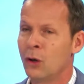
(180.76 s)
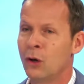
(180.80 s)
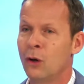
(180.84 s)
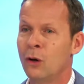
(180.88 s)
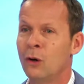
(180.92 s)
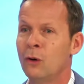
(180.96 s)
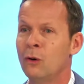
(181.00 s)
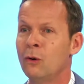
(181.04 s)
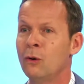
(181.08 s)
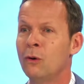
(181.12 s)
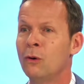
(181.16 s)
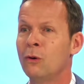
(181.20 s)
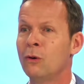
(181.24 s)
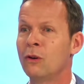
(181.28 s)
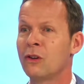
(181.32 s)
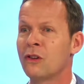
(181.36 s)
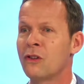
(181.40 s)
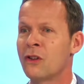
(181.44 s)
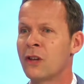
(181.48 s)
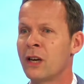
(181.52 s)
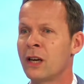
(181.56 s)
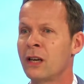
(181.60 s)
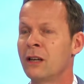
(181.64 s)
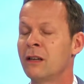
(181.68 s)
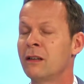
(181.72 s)
Who
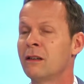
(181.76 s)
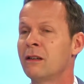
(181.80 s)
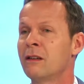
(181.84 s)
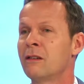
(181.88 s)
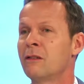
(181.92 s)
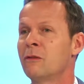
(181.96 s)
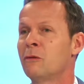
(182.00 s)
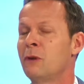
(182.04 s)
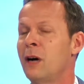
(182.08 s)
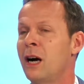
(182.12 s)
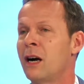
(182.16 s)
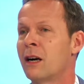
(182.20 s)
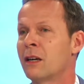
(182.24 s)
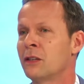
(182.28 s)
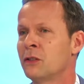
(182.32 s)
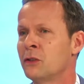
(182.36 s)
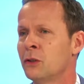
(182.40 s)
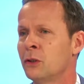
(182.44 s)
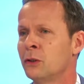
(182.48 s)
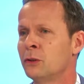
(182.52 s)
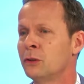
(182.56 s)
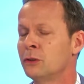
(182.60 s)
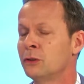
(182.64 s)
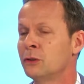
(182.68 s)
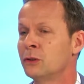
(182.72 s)
then are
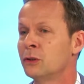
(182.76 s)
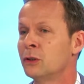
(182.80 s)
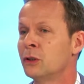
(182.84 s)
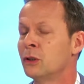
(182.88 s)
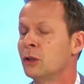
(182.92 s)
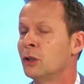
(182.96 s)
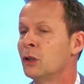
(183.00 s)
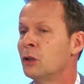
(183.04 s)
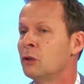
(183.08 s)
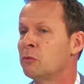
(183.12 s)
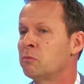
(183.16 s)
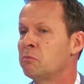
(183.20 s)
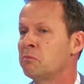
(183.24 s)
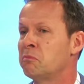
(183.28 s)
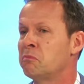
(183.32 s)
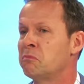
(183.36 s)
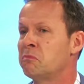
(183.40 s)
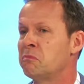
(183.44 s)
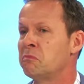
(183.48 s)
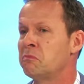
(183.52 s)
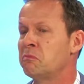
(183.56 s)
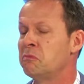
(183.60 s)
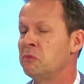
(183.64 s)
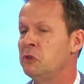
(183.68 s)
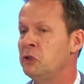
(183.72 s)
told,
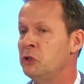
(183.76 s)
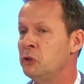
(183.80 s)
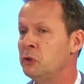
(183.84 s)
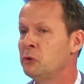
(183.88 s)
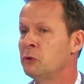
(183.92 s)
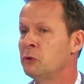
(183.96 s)
you